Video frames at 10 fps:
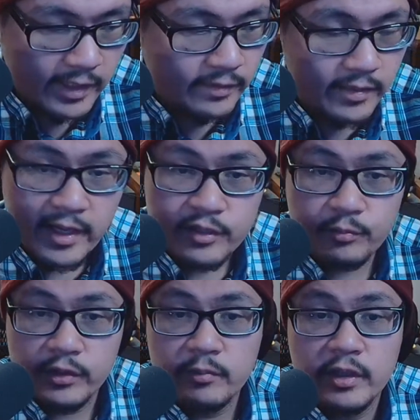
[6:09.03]
And
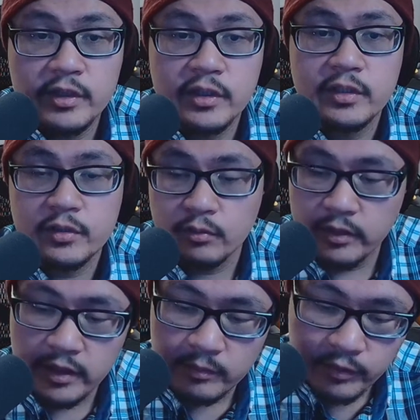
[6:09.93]
that's pretty much it.
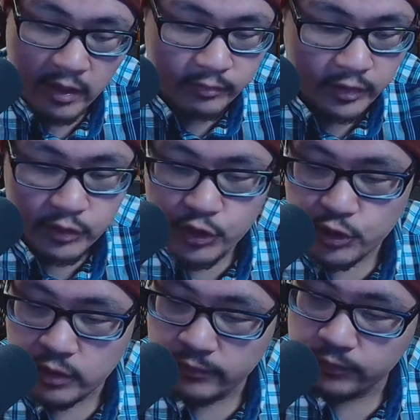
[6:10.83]
So then I'm now going to
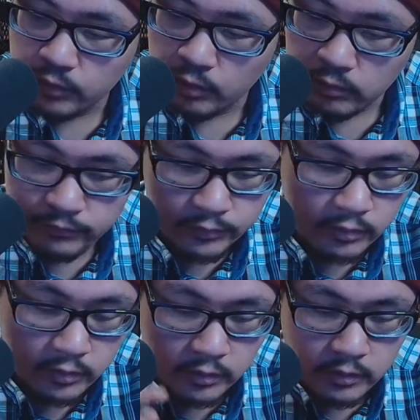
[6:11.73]
shift
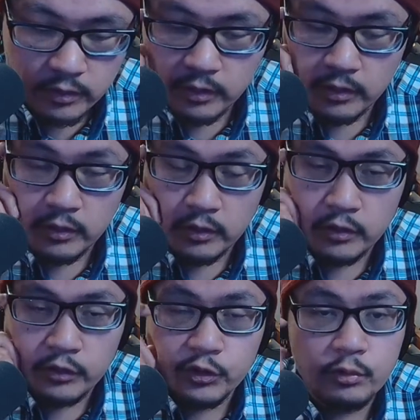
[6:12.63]
over
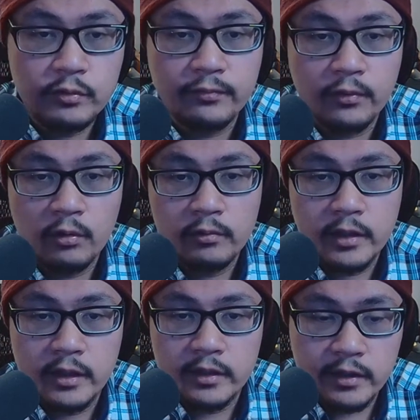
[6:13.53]
to the
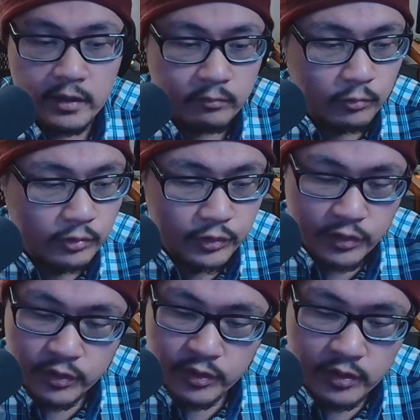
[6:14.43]
phone, and then we'll
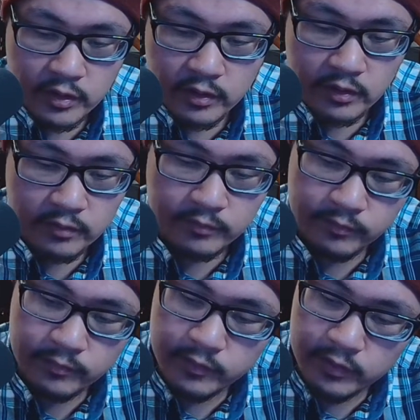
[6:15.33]
just
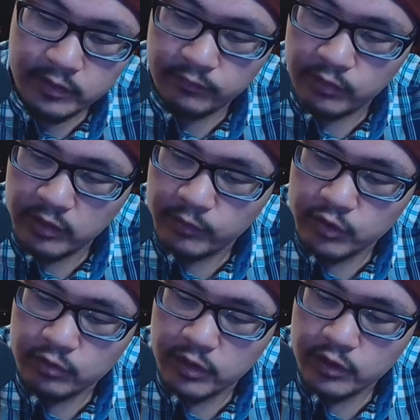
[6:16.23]
give you a
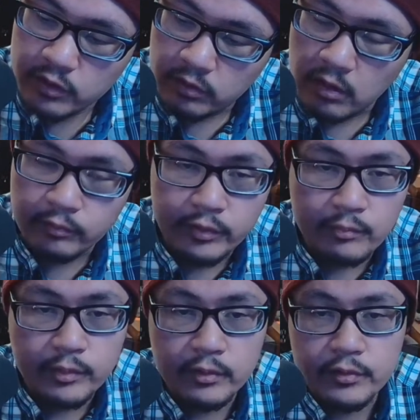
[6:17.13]
demonstration along
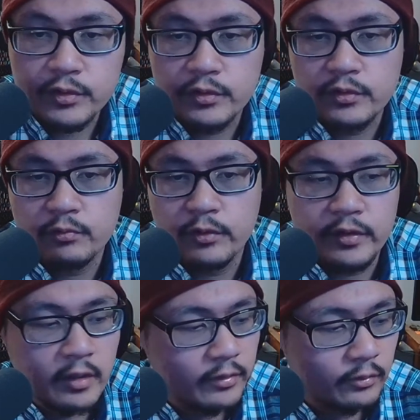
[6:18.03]
with comparisons
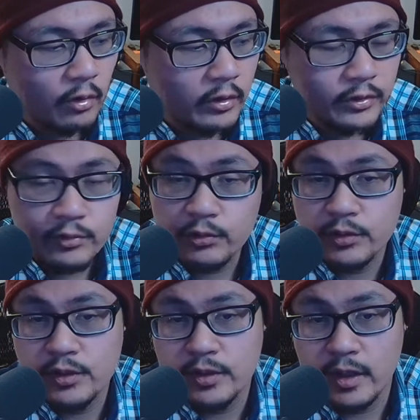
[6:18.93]
with the other audio
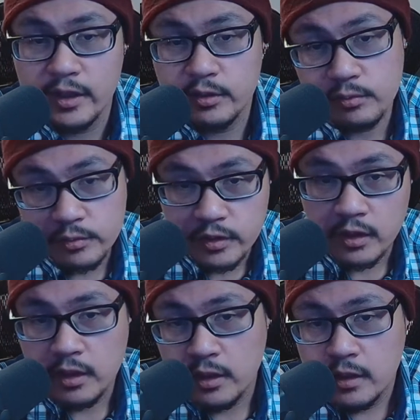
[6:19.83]
sources that I
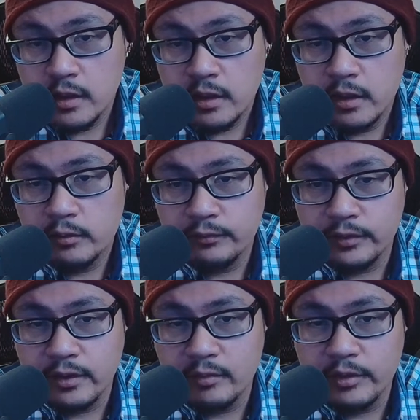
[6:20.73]
use, and
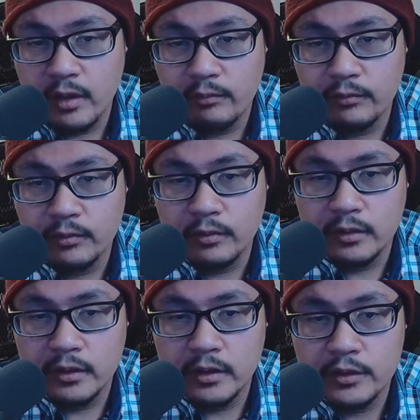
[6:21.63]
hopefully that'll be helpful
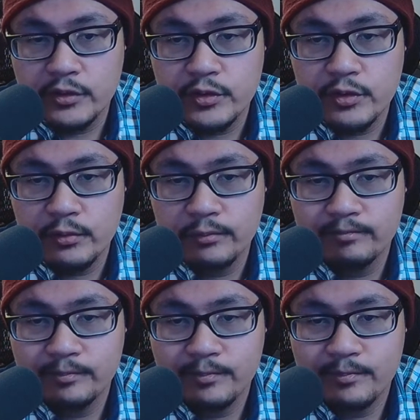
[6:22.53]
to you.